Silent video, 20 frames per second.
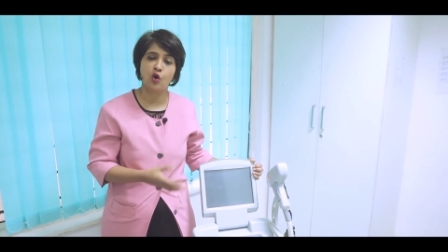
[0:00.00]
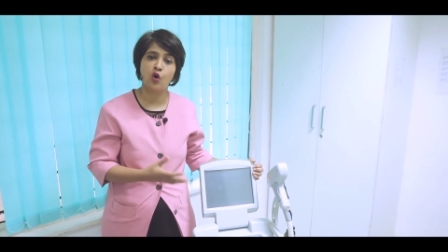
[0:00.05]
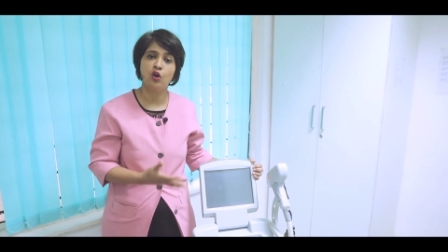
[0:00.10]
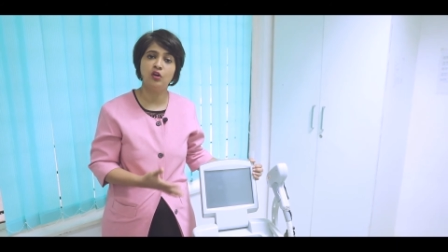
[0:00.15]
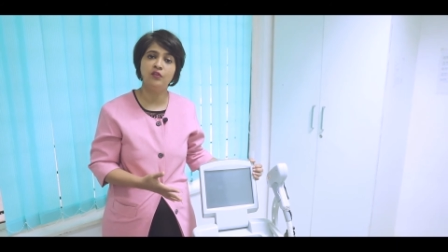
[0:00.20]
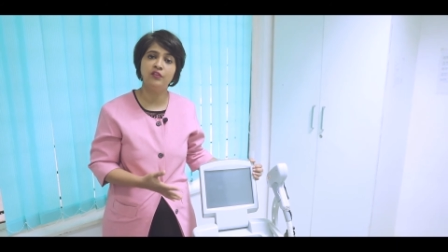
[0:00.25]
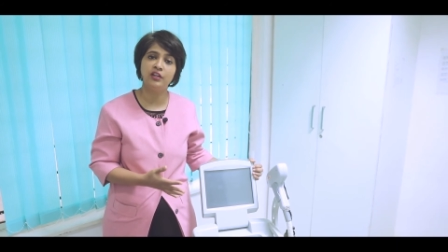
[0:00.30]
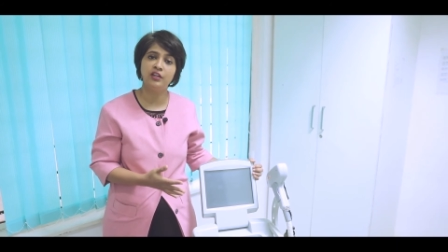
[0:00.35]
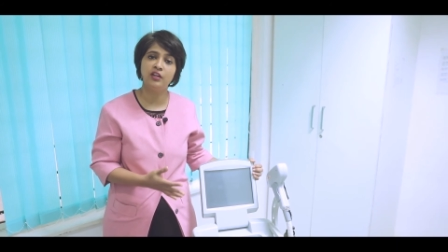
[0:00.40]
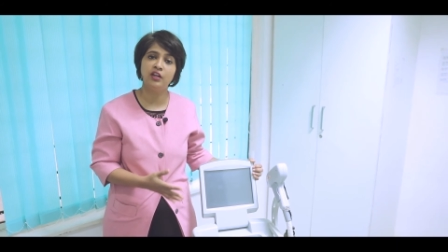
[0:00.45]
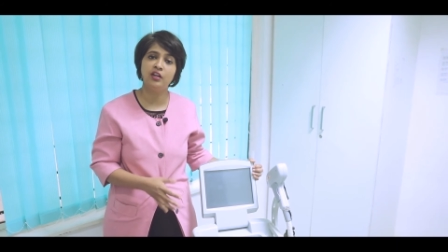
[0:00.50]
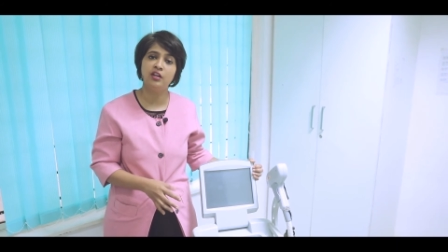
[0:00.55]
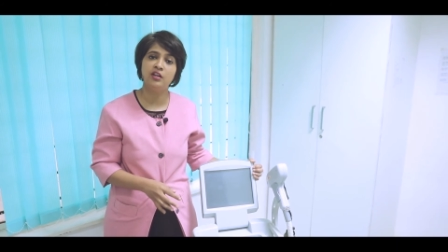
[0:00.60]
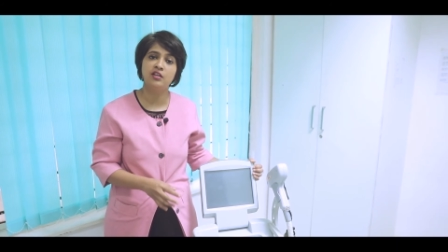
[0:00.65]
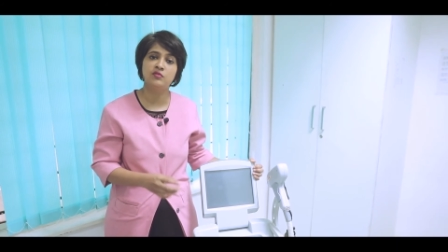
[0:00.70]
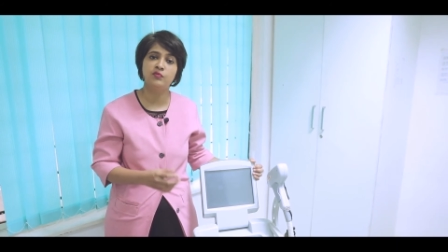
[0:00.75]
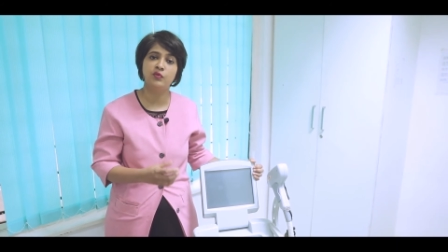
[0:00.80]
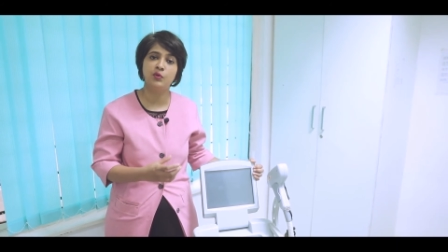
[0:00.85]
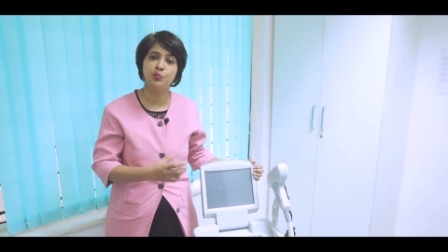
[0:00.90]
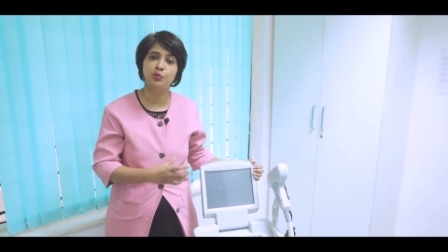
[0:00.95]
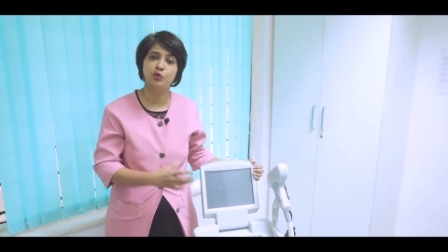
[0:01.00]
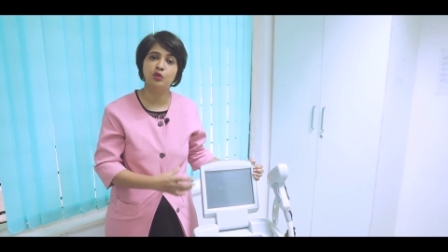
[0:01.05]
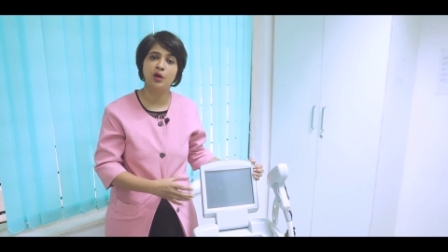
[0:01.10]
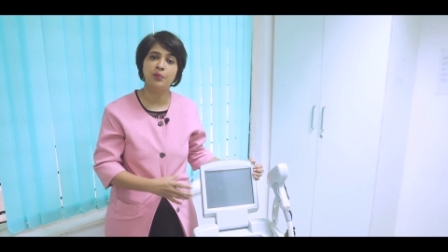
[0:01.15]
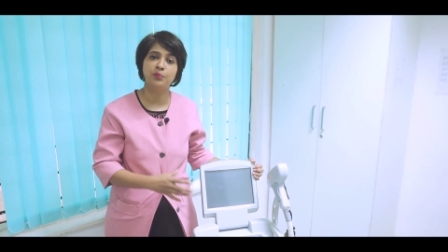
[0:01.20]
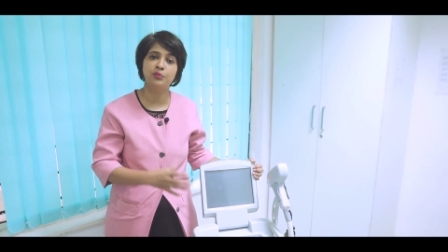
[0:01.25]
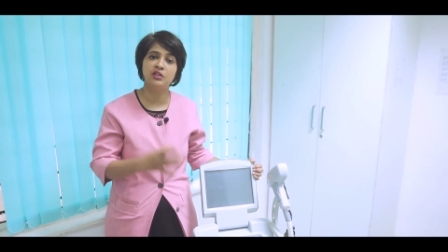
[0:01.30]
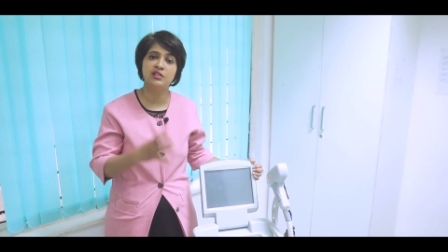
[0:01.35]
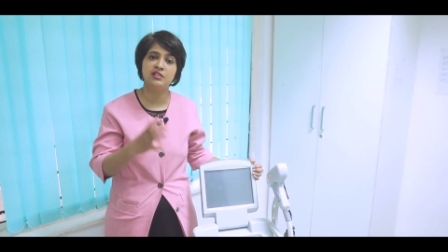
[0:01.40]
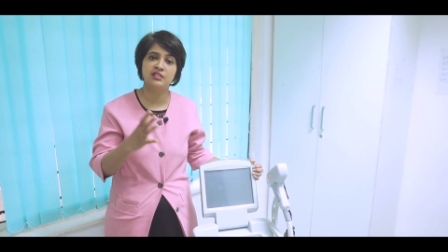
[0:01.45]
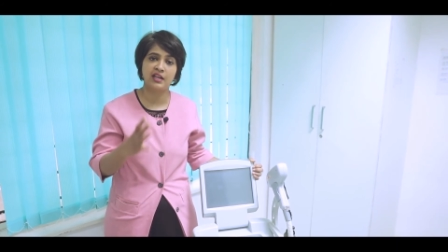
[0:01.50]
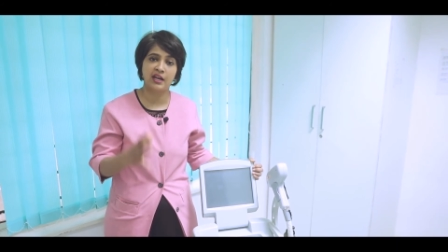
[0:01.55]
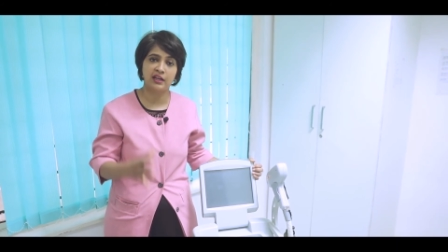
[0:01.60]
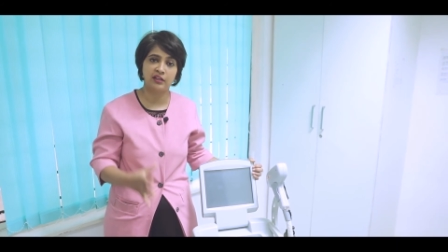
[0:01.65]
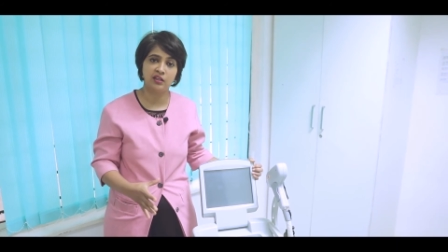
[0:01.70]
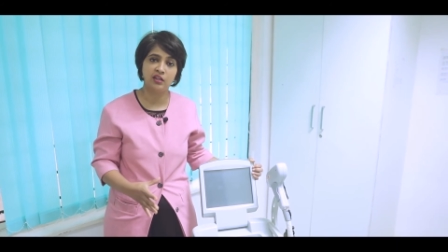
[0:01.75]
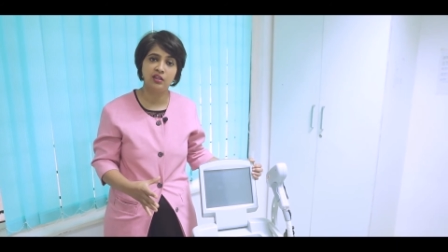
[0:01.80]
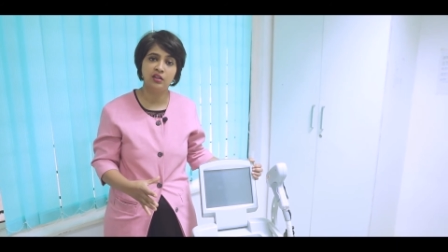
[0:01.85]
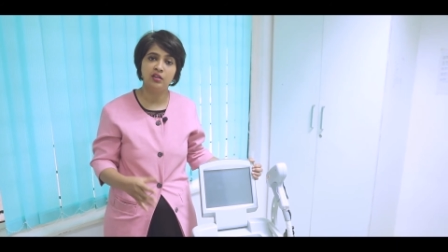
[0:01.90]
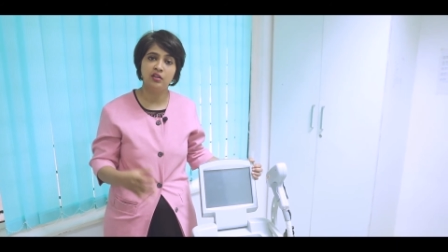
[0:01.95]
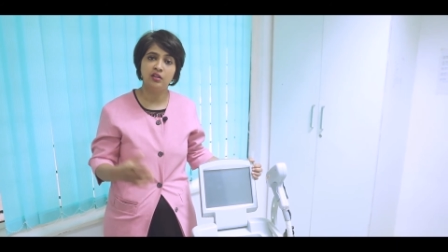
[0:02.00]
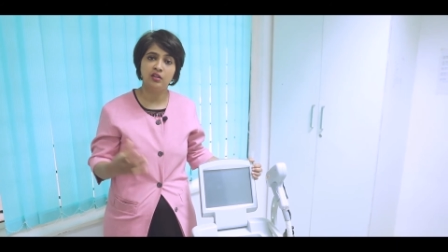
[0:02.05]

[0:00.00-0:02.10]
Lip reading: All we did is we put up the standee